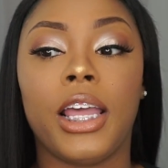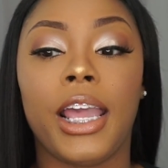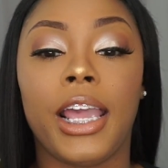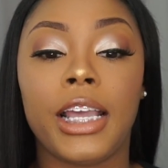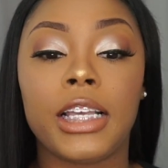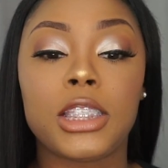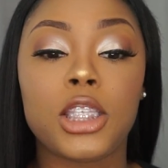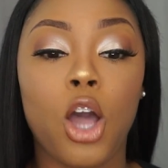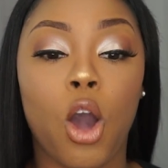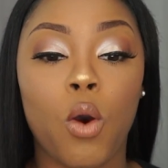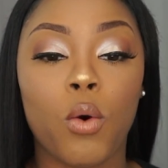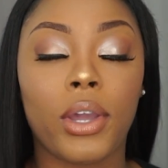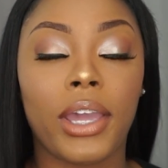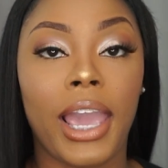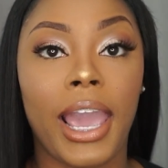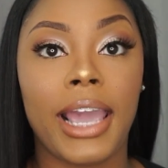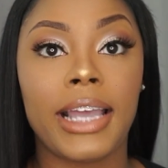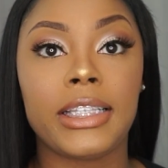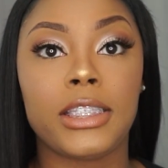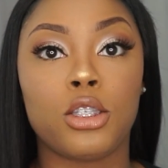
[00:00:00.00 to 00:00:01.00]
it's
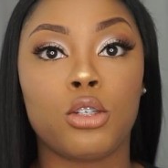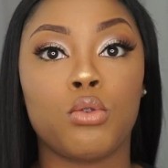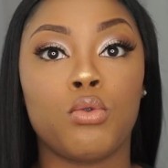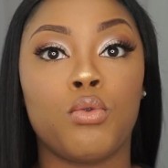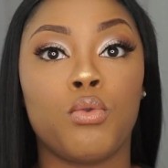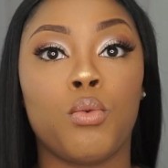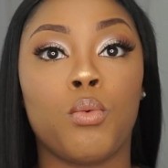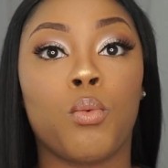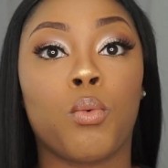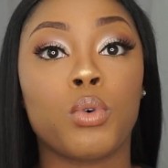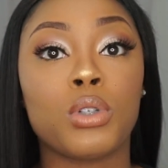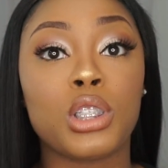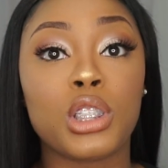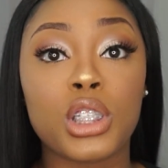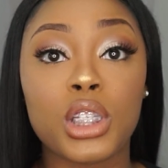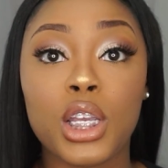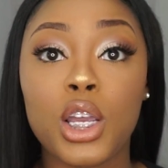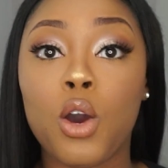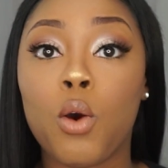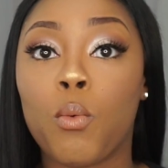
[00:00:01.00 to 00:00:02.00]
okay to
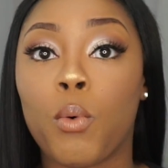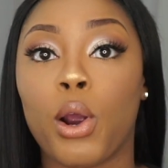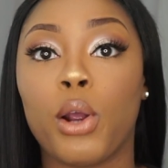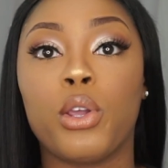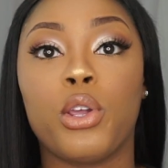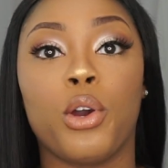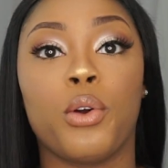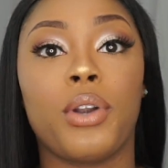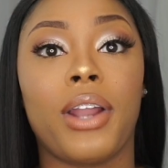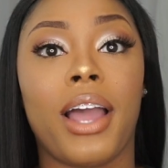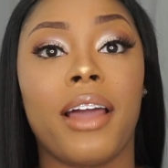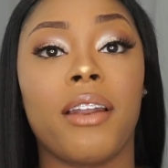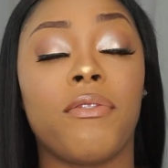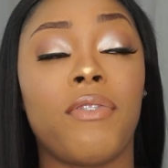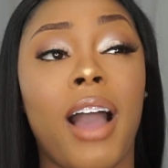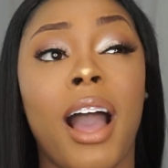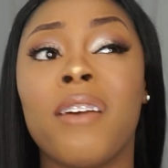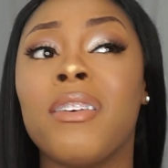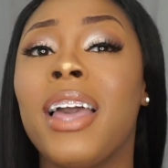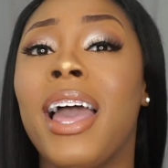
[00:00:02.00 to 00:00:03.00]
still work your nine to
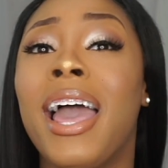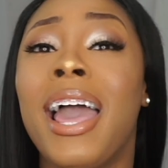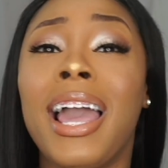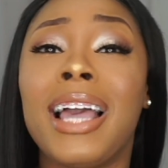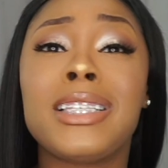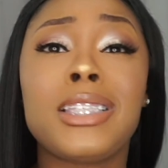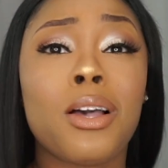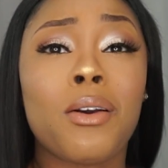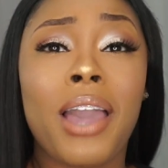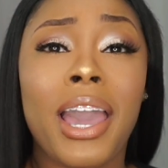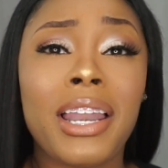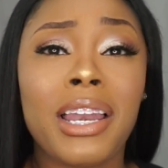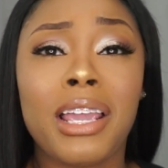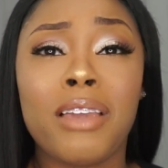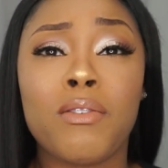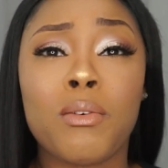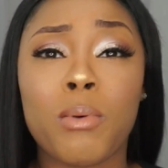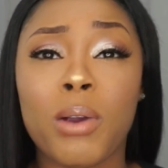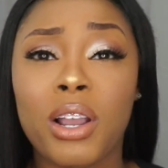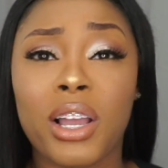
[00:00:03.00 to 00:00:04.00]
five. It's okay to
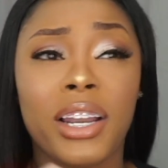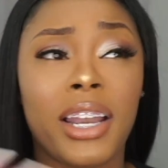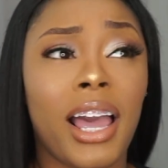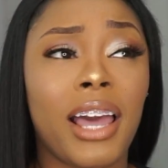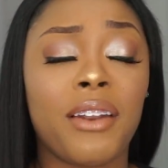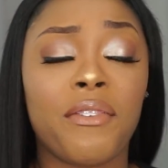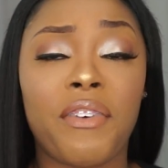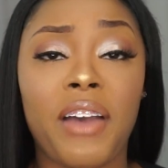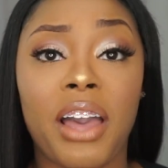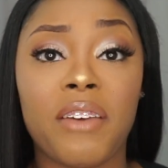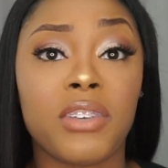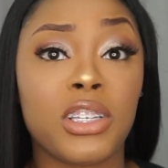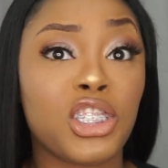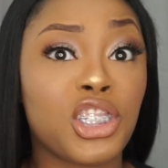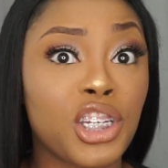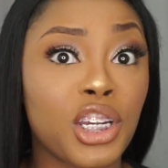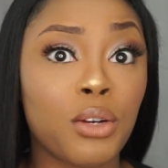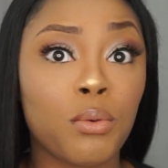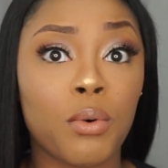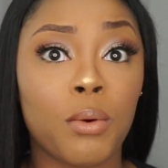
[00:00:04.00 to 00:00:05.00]
even work a nine to five in
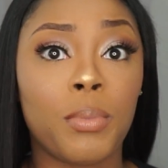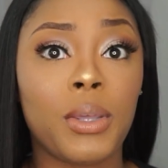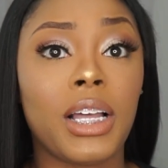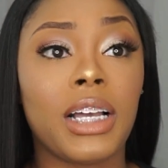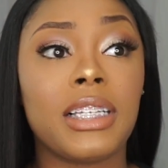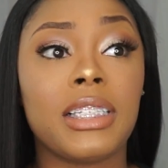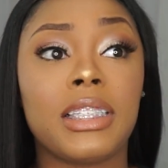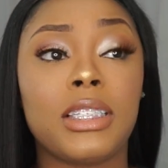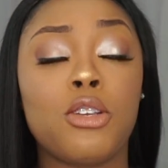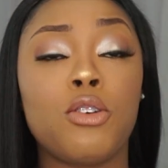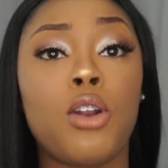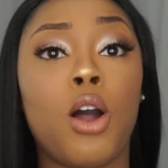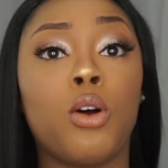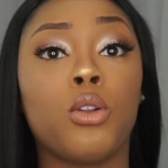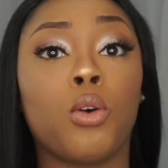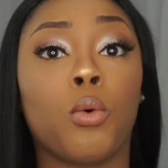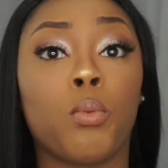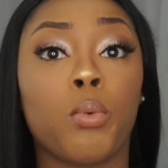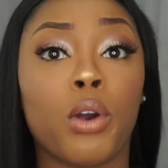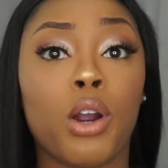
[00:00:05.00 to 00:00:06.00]
general because you know
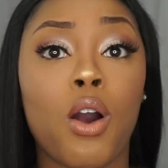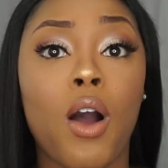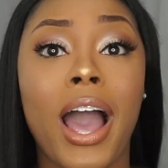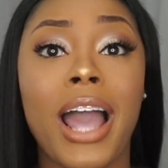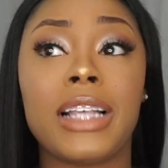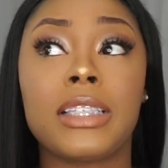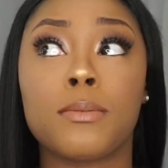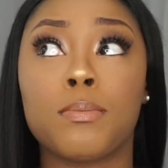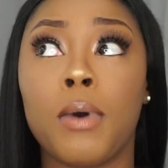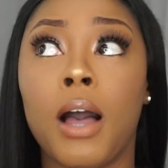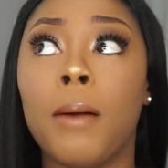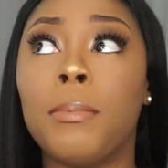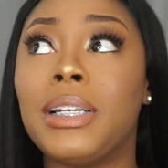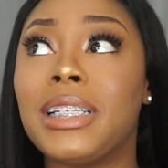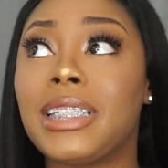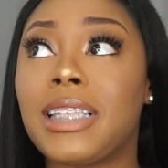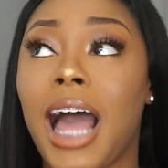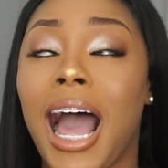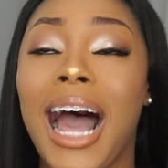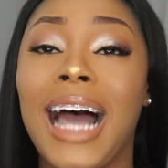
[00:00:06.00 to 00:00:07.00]
the world has
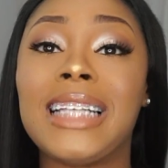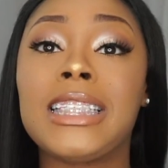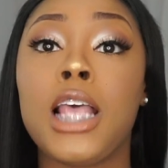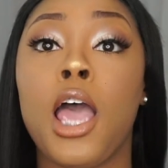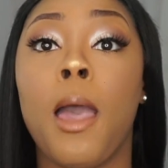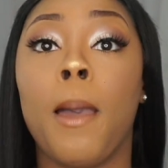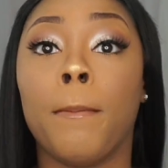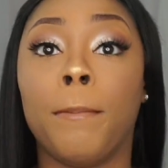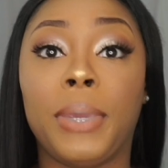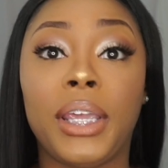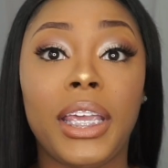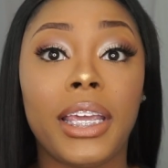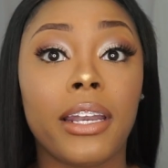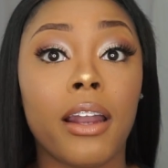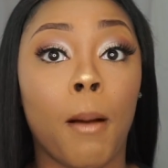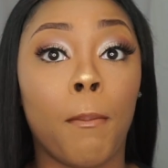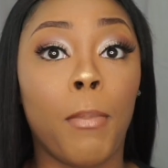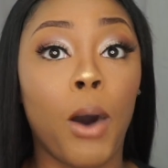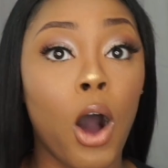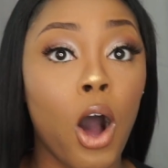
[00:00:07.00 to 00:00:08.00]
publicized being
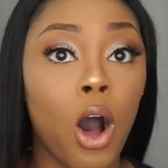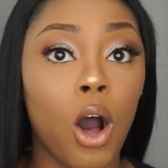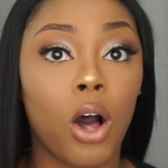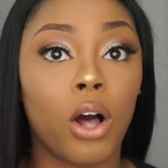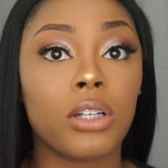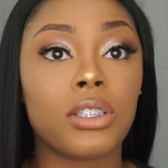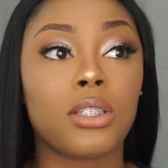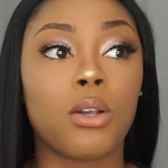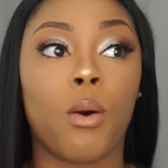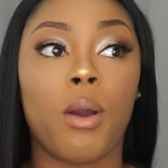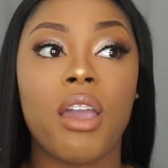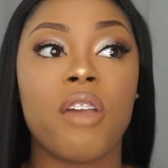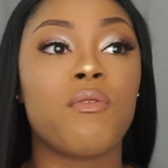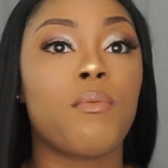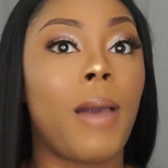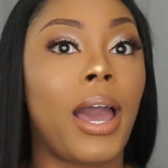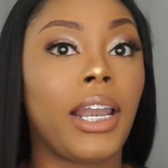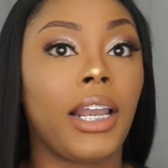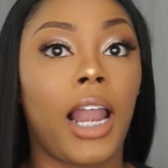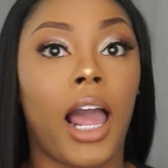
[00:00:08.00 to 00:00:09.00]
a boss. So
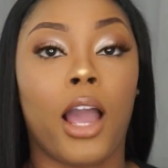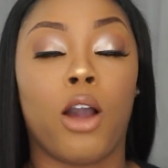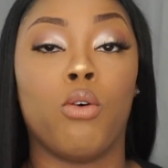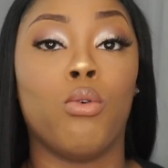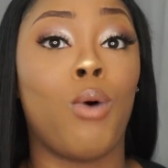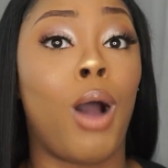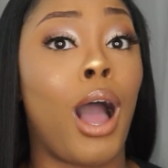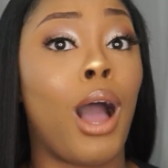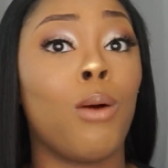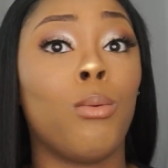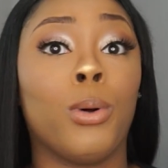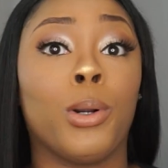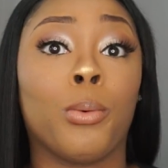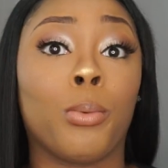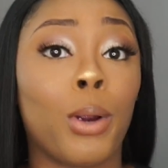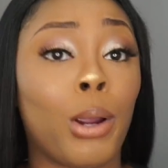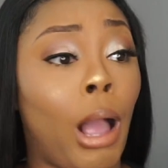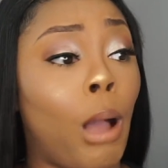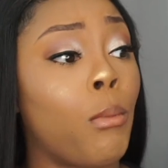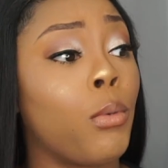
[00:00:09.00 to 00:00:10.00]
everybody like, oh, I want to
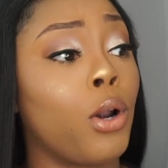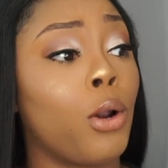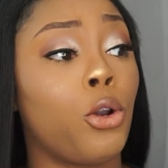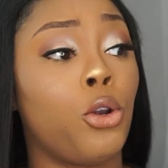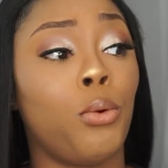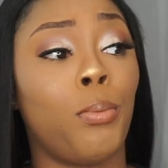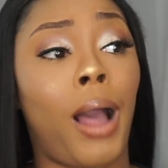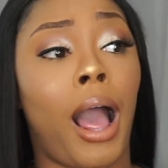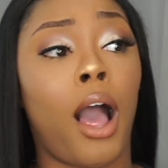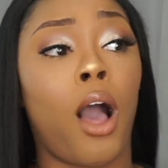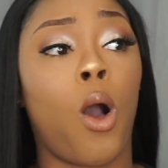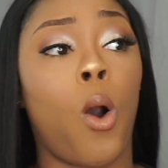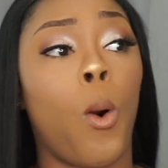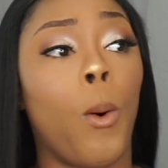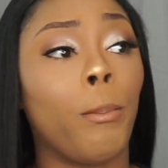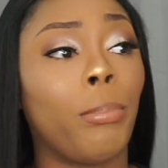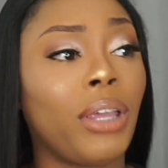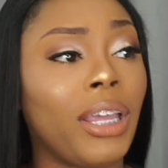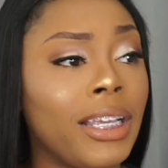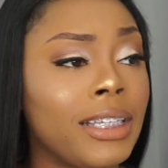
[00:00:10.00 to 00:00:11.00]
work. I want to do my
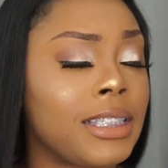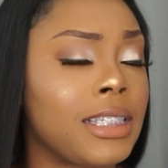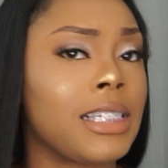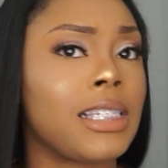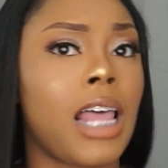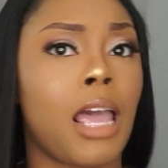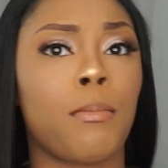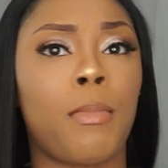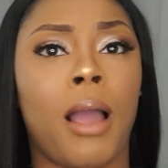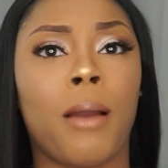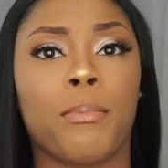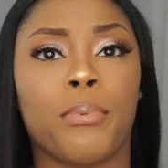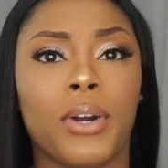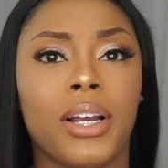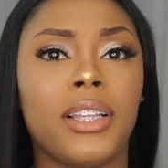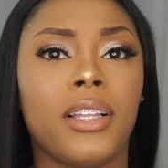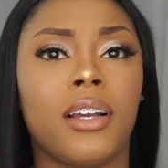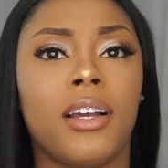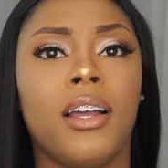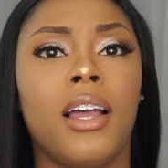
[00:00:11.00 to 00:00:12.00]
own business. Like my
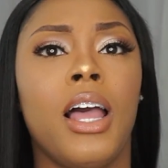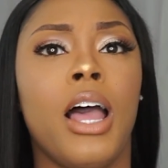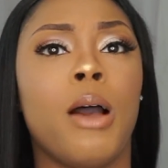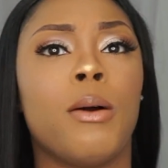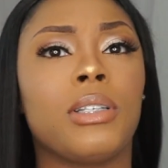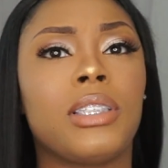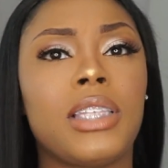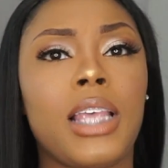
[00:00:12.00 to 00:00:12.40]
brother was